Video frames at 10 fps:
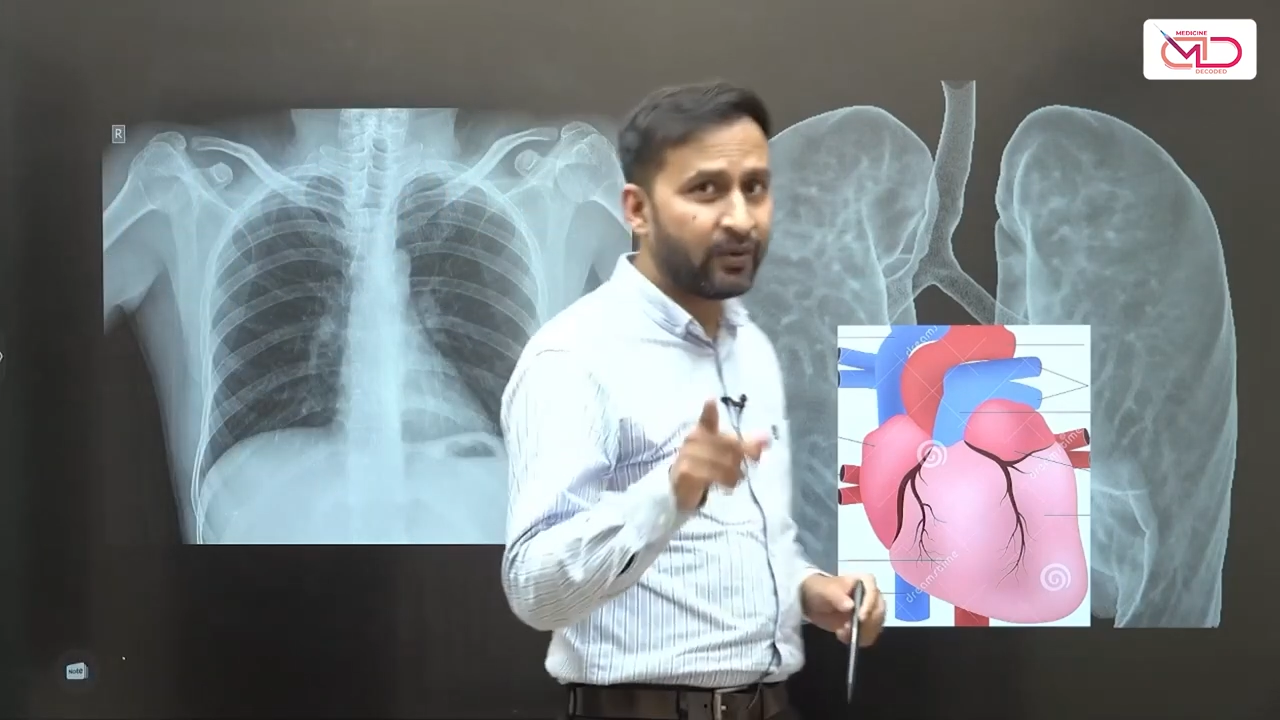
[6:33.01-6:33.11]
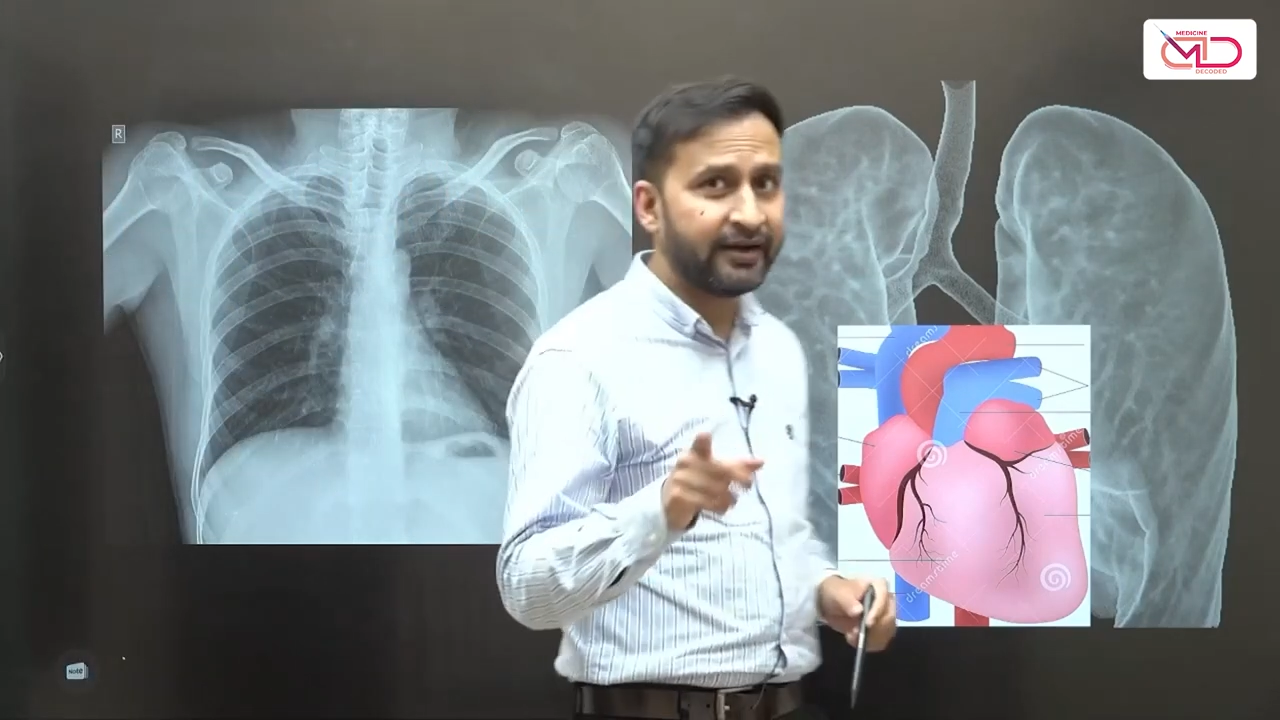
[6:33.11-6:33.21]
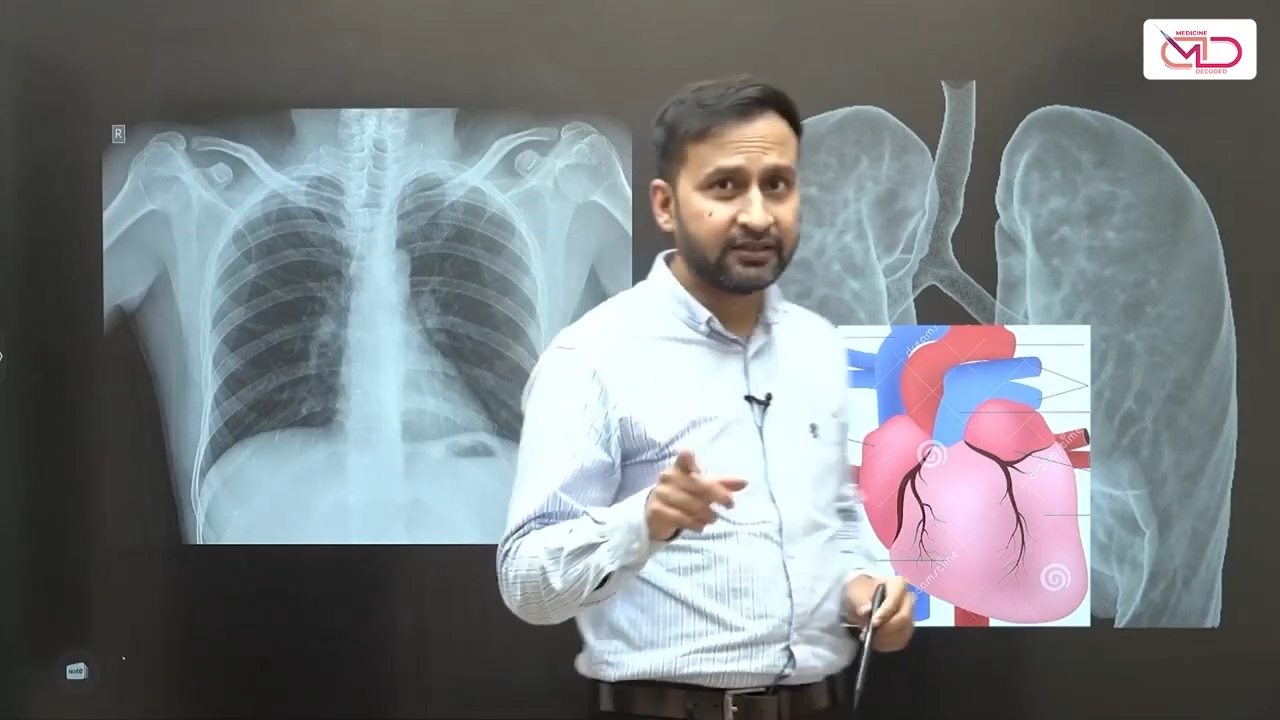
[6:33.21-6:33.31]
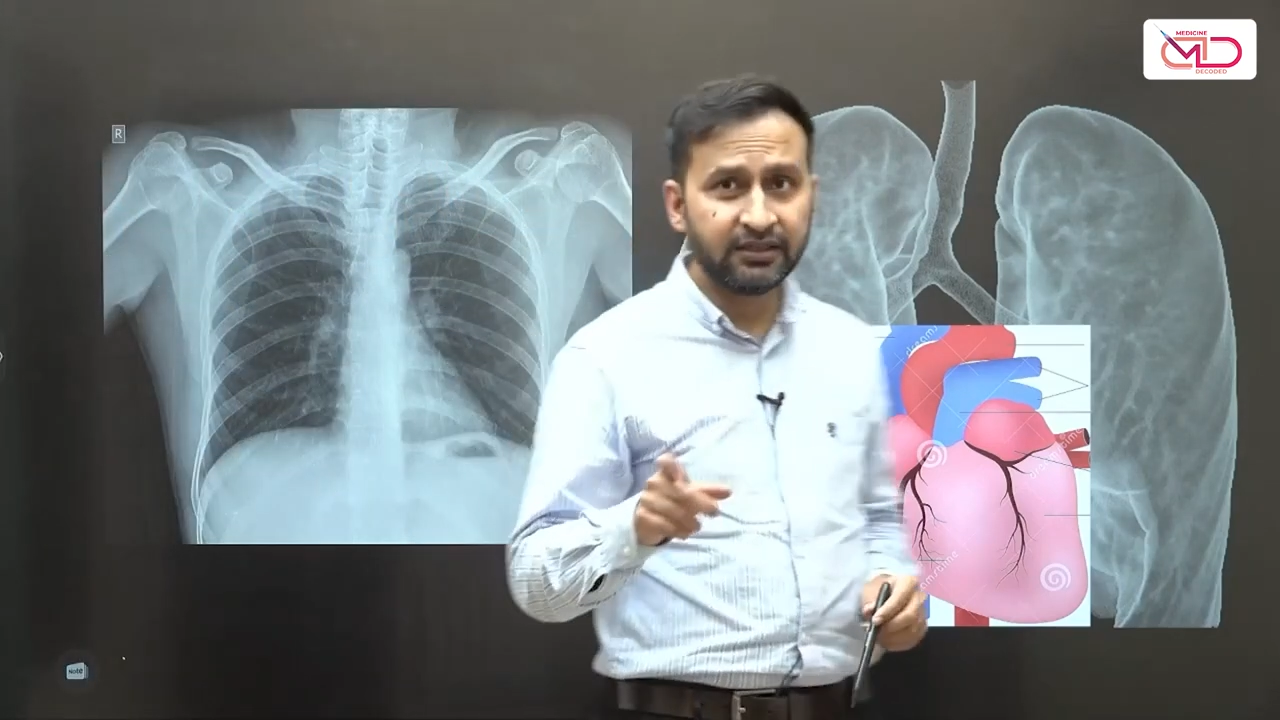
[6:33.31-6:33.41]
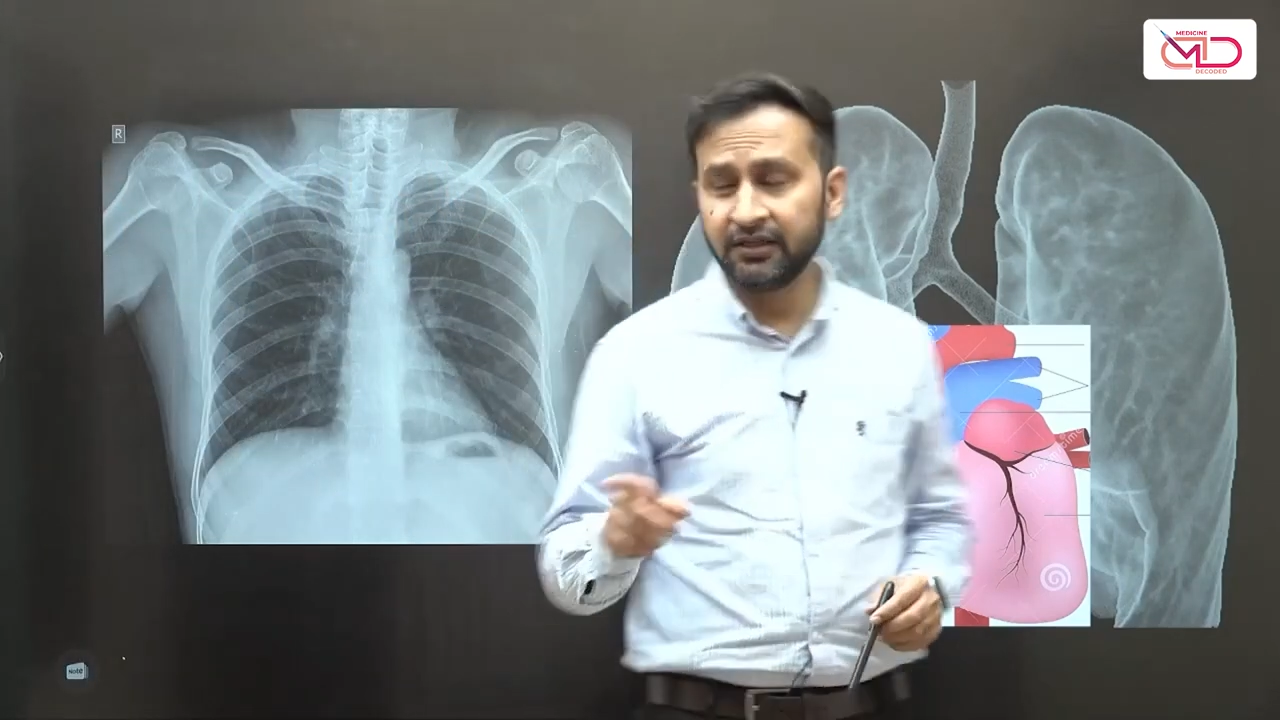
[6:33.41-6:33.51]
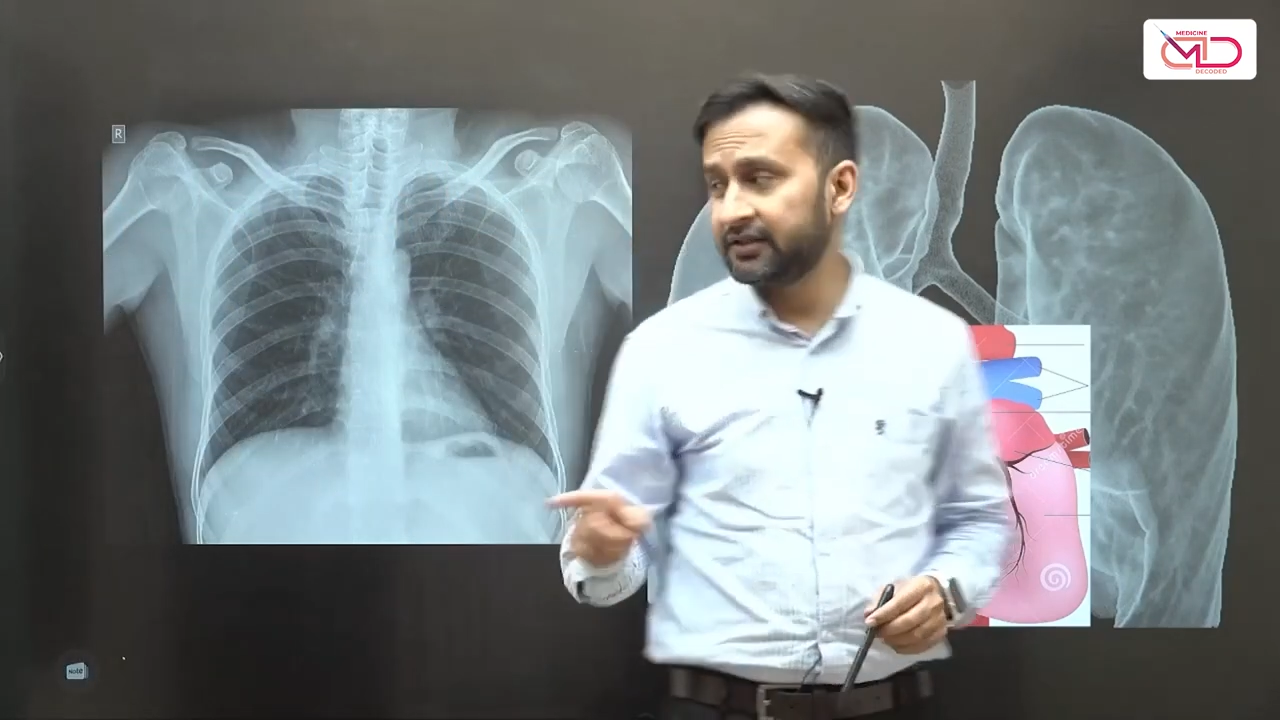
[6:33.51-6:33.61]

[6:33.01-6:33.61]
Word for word: whiter